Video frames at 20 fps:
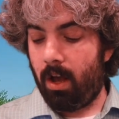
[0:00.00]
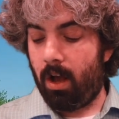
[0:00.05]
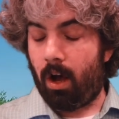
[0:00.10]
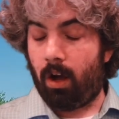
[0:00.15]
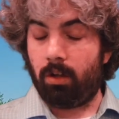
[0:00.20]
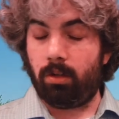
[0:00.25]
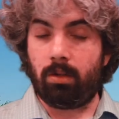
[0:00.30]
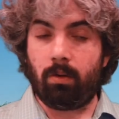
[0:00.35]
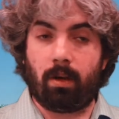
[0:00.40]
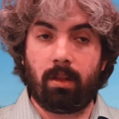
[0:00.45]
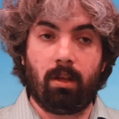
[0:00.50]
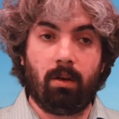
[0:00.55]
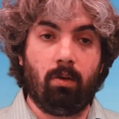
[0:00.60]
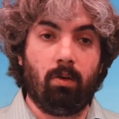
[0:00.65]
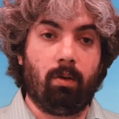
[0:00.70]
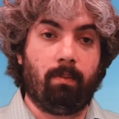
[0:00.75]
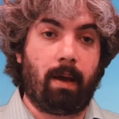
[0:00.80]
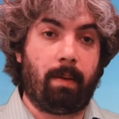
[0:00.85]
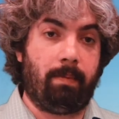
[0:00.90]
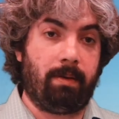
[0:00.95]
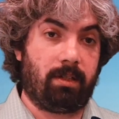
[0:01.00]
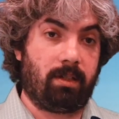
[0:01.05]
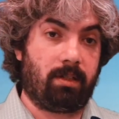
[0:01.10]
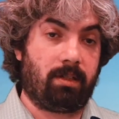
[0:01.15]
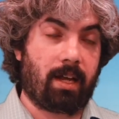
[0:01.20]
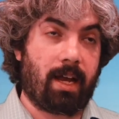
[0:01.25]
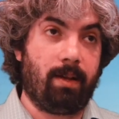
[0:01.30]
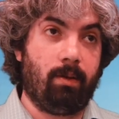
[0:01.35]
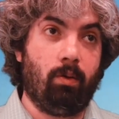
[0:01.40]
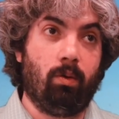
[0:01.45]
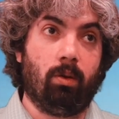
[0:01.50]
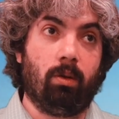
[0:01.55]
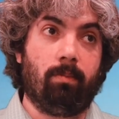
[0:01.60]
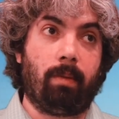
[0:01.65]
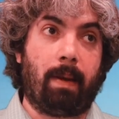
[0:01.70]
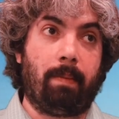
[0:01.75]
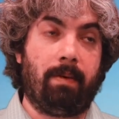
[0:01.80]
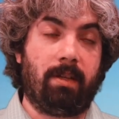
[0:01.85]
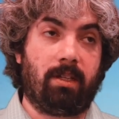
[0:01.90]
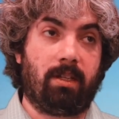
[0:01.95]
Also on the Google My Business side, Google
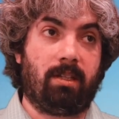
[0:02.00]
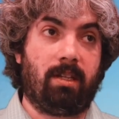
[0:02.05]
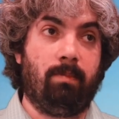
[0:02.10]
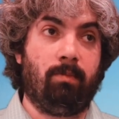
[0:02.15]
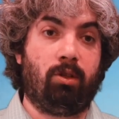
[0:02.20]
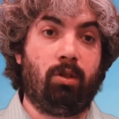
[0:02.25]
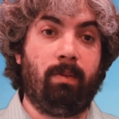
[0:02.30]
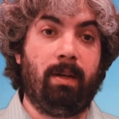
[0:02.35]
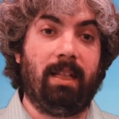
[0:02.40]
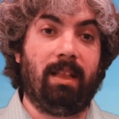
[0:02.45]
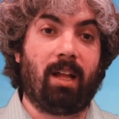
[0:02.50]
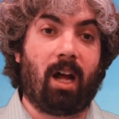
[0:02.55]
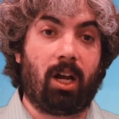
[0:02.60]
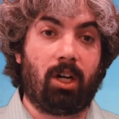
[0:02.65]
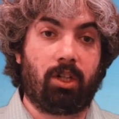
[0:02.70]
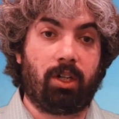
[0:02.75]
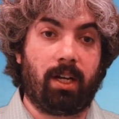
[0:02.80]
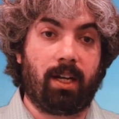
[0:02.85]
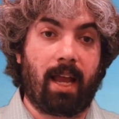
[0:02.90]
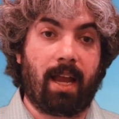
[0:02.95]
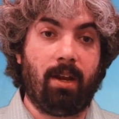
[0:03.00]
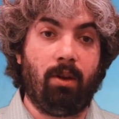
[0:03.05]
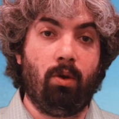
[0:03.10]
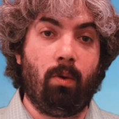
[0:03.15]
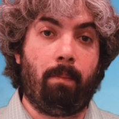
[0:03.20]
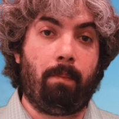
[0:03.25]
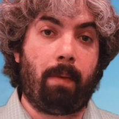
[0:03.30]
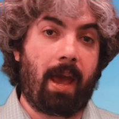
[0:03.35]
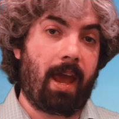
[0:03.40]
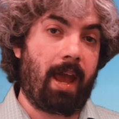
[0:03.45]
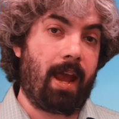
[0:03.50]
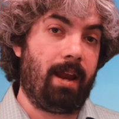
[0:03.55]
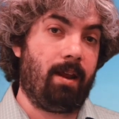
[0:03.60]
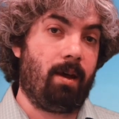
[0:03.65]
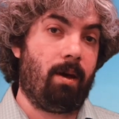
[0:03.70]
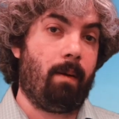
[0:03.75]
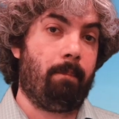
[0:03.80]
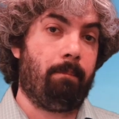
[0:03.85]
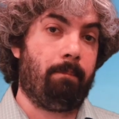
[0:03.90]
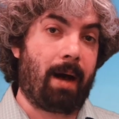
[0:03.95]
My Business seems to be launching a new paid
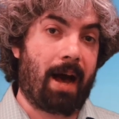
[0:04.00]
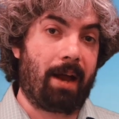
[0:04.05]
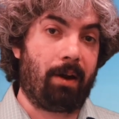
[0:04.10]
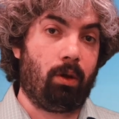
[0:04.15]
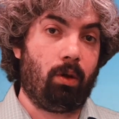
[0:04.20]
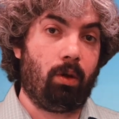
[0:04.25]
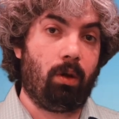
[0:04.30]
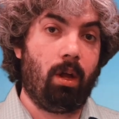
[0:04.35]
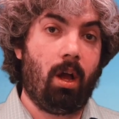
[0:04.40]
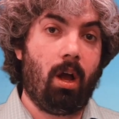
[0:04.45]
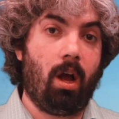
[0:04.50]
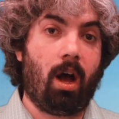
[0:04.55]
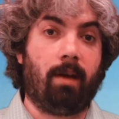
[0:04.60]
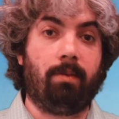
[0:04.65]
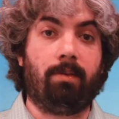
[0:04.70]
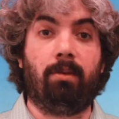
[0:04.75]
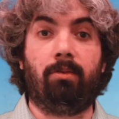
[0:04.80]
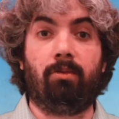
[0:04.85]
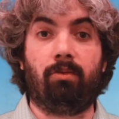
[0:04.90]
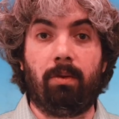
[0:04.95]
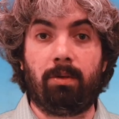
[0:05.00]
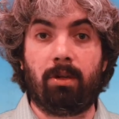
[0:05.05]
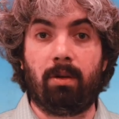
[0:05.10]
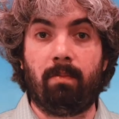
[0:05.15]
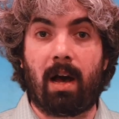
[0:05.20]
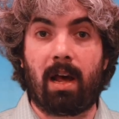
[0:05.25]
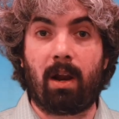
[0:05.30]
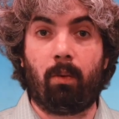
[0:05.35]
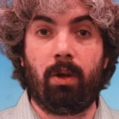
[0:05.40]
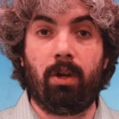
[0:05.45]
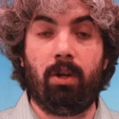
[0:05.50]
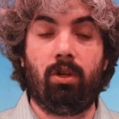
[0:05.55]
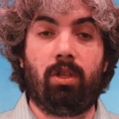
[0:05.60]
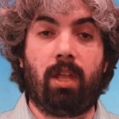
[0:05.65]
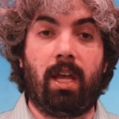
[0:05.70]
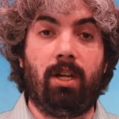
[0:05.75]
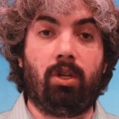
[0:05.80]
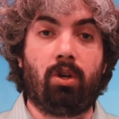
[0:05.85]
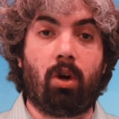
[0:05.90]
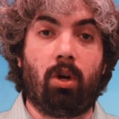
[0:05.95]
model, a subscription model where you,
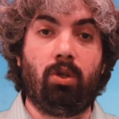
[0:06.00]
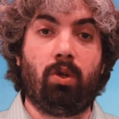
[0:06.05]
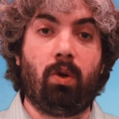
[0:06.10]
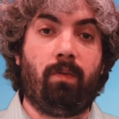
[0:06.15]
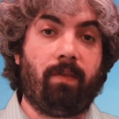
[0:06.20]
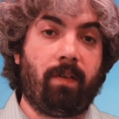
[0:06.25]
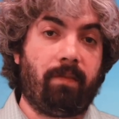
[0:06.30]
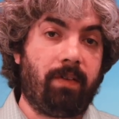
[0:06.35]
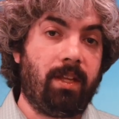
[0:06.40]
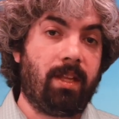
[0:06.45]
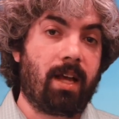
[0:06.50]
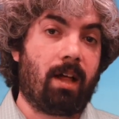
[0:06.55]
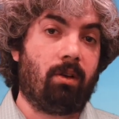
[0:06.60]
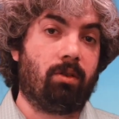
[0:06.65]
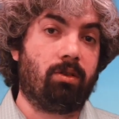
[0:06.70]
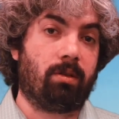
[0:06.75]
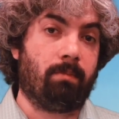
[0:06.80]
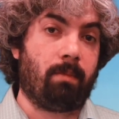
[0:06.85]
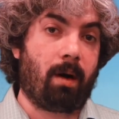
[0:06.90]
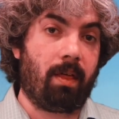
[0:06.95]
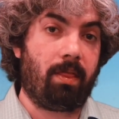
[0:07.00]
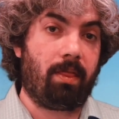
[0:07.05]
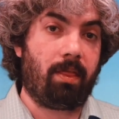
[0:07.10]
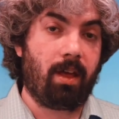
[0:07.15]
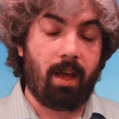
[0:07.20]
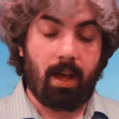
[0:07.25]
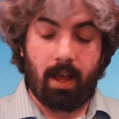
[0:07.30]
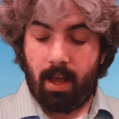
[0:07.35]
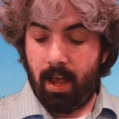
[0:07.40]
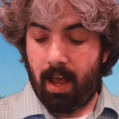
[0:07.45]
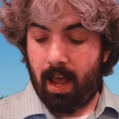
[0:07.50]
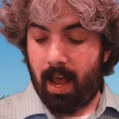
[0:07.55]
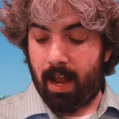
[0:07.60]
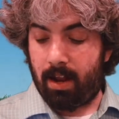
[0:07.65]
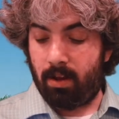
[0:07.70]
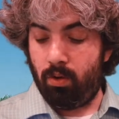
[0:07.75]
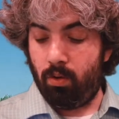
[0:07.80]
they charge you fifty dollars a month and